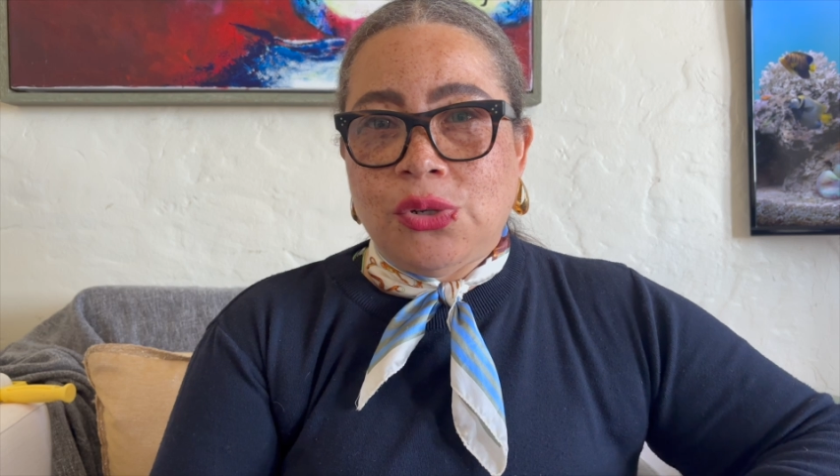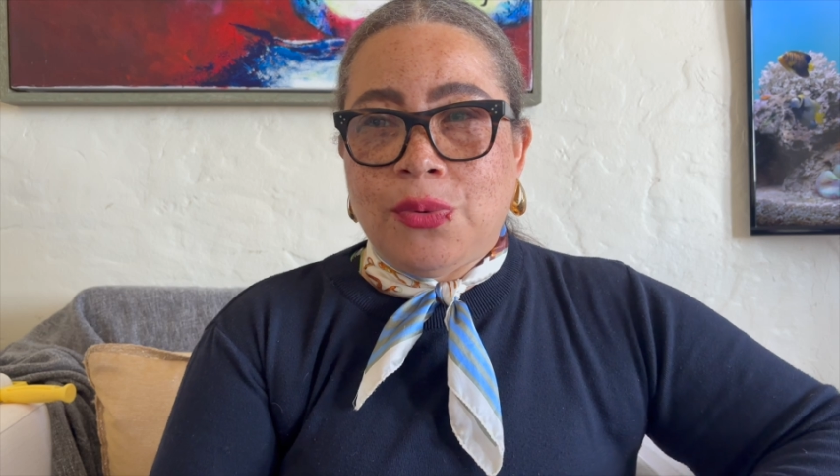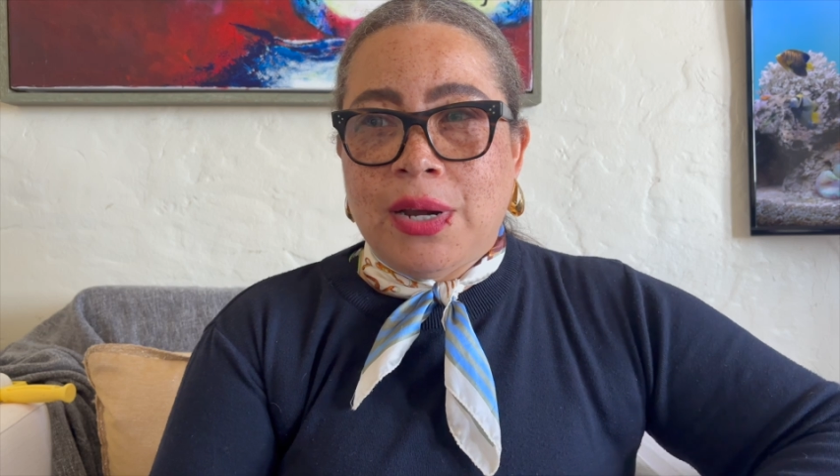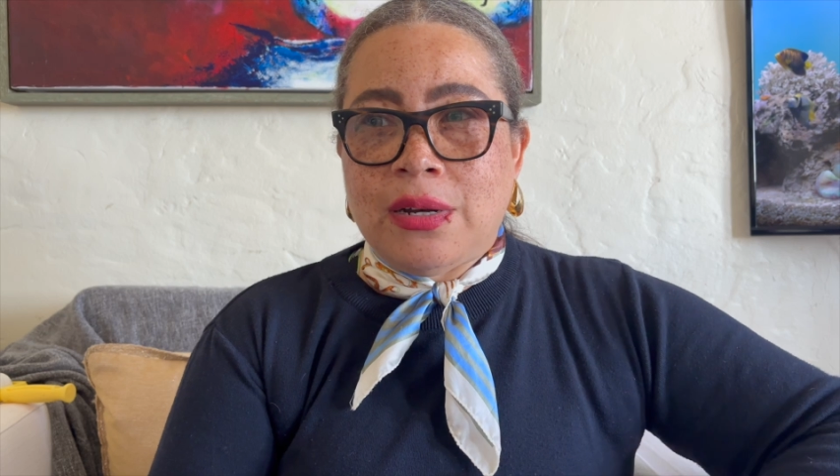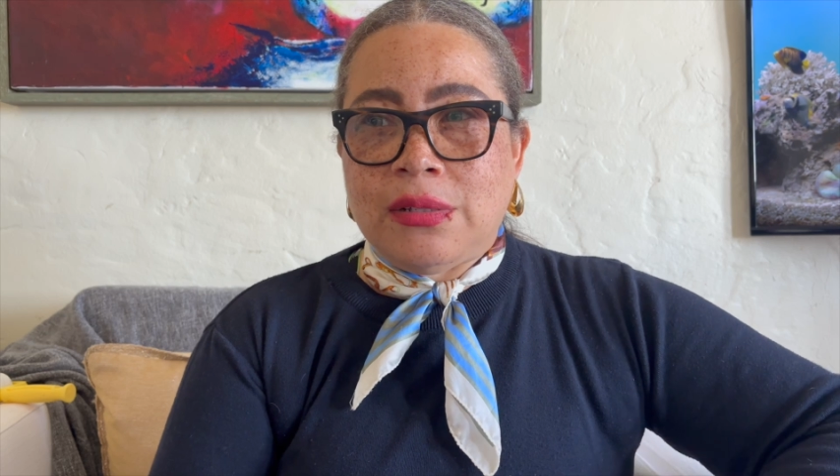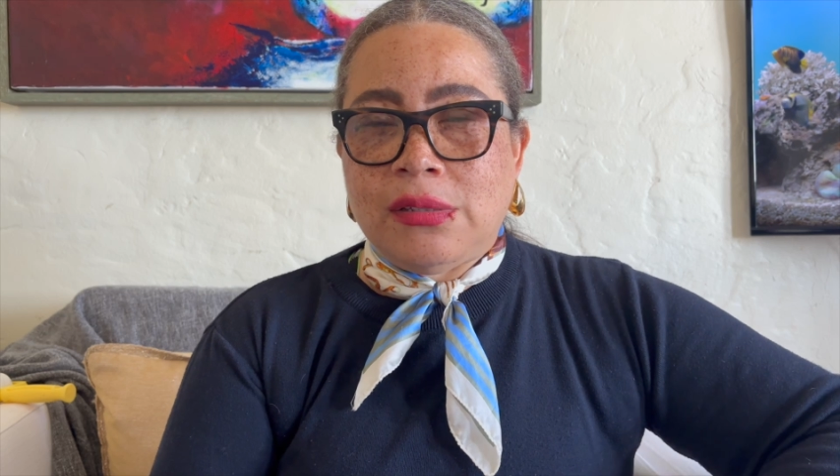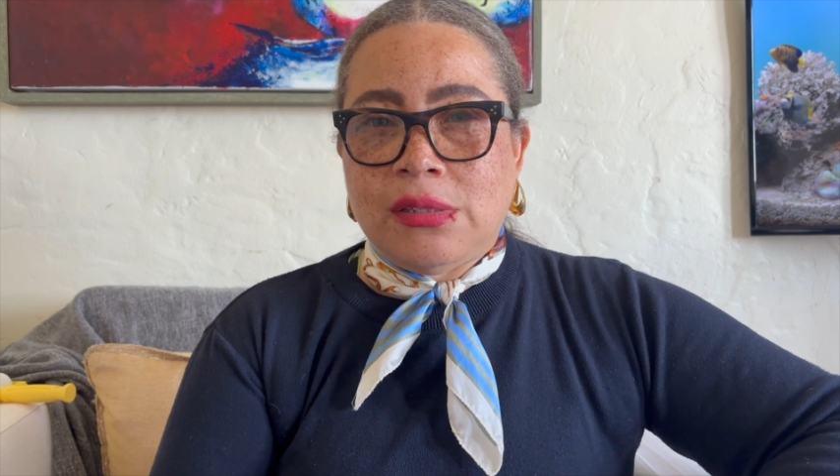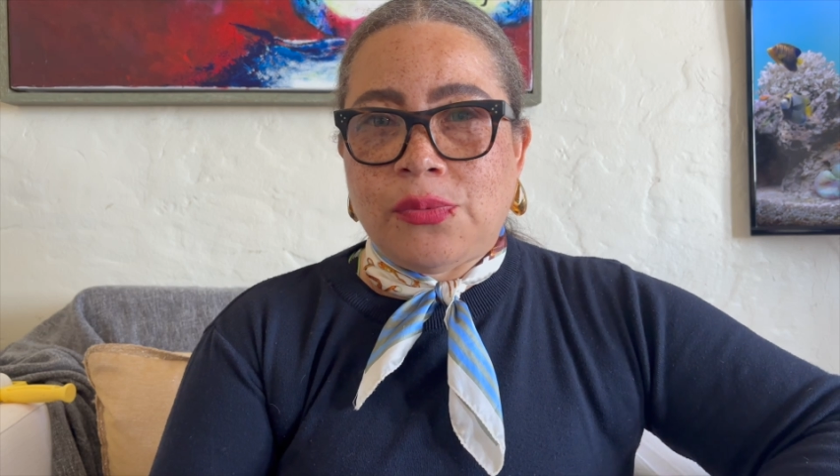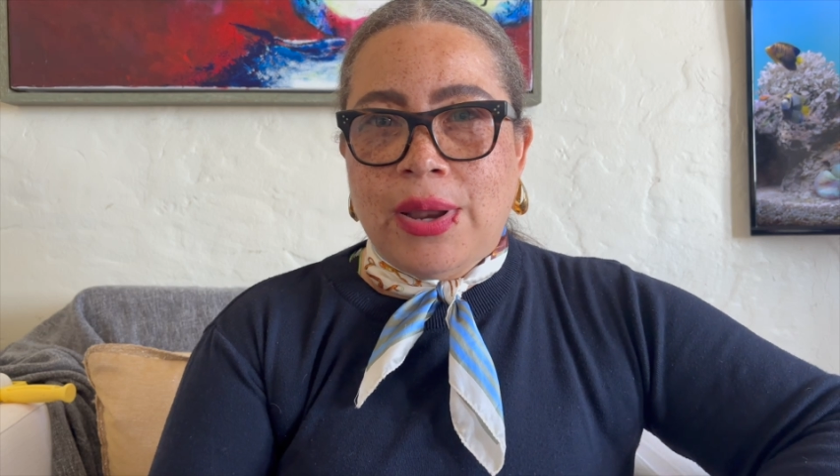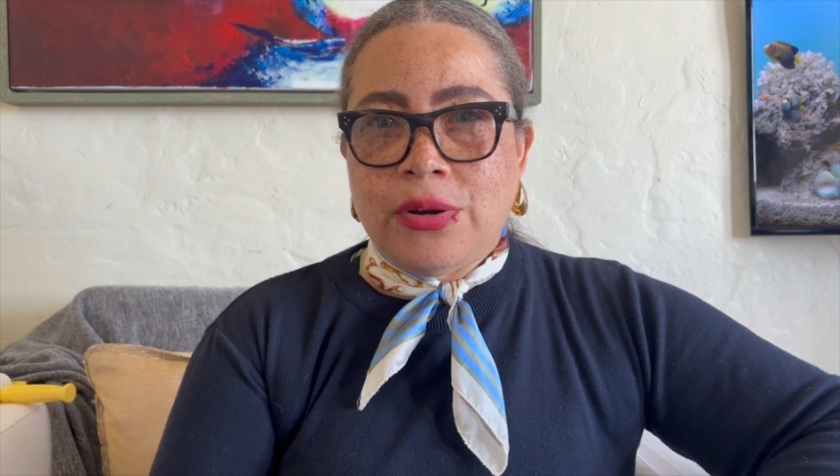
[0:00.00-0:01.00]
wear
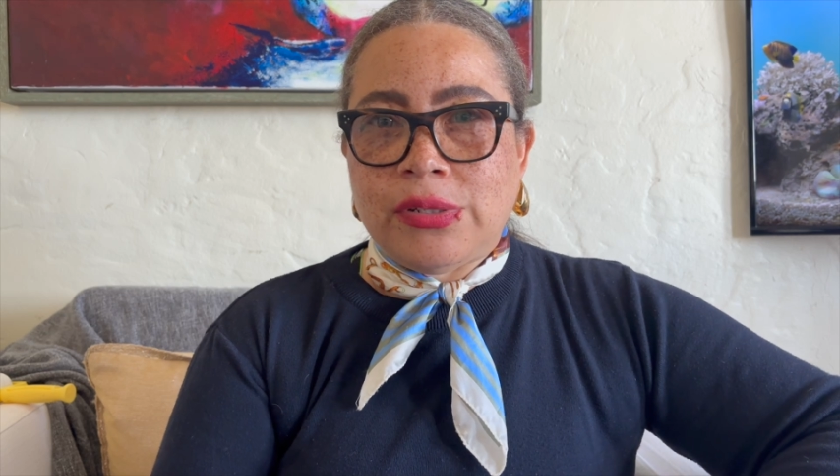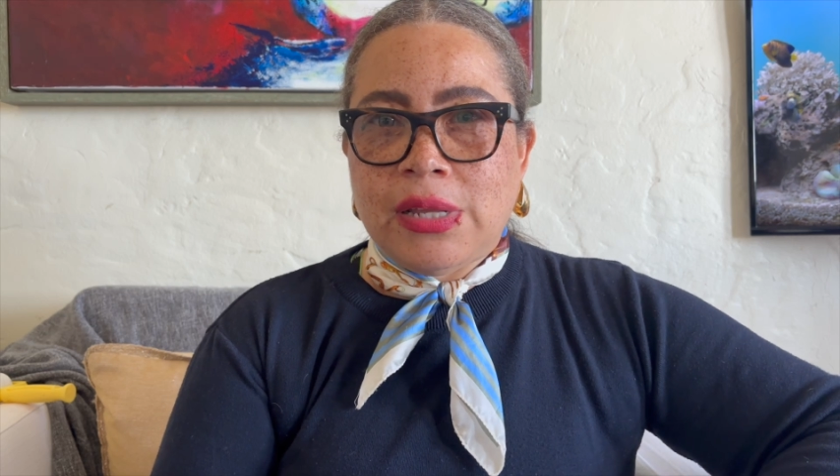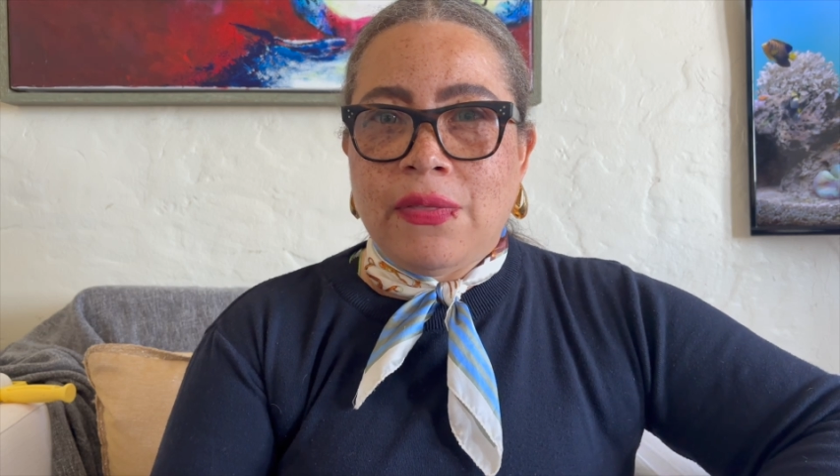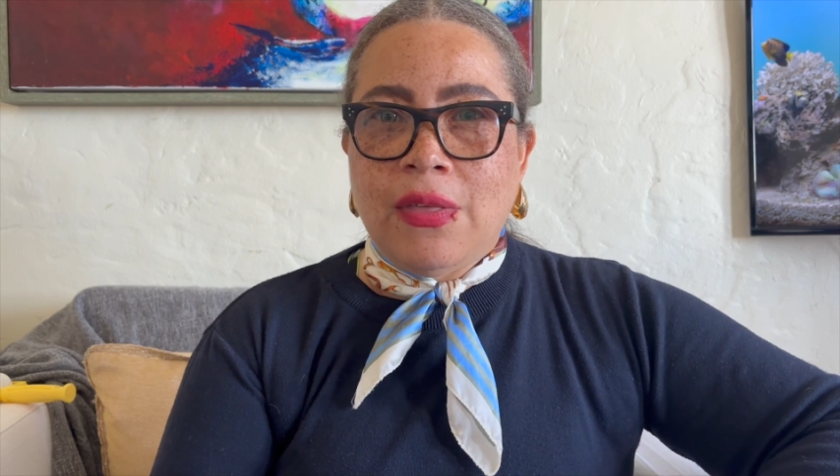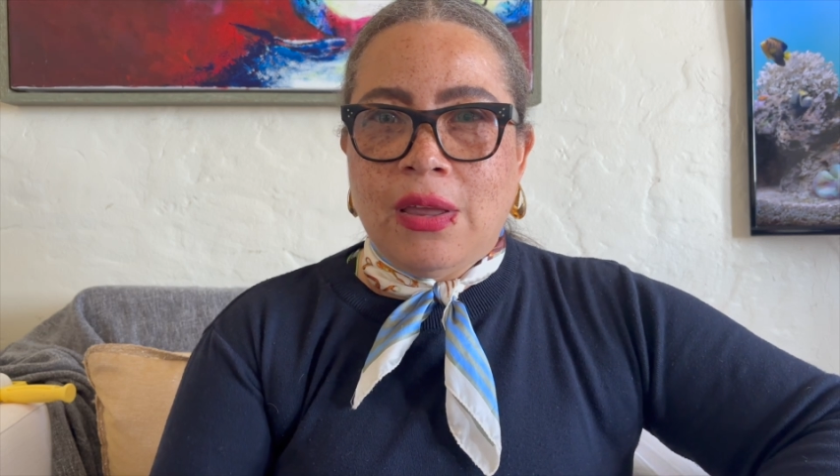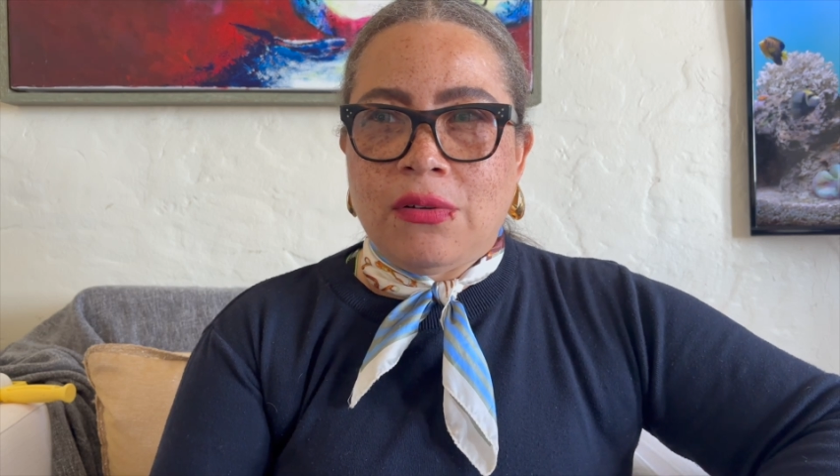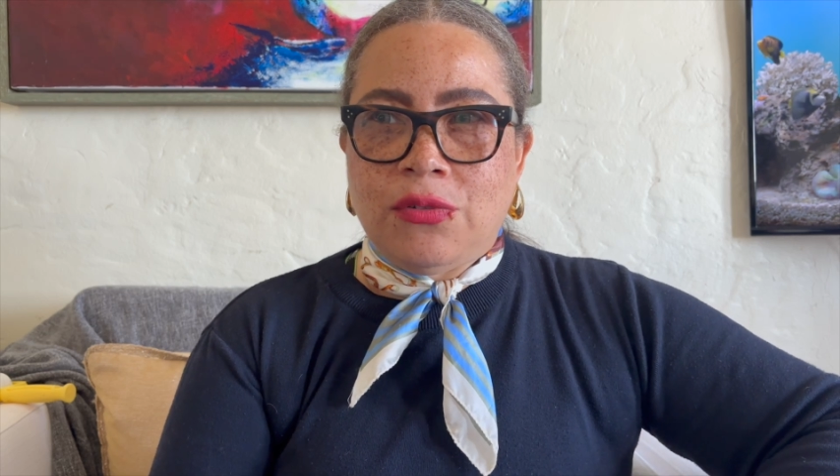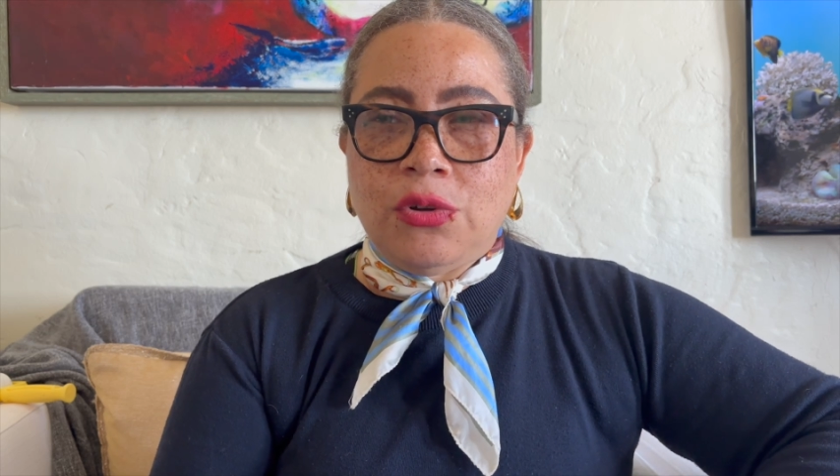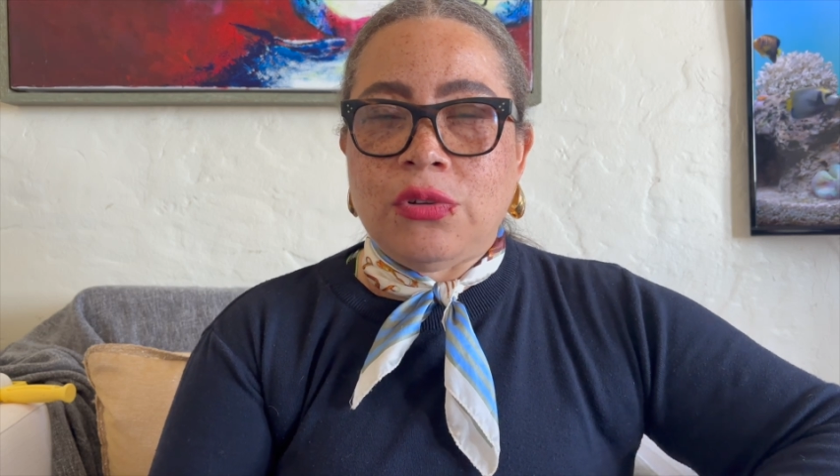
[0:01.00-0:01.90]
sweaters, and they're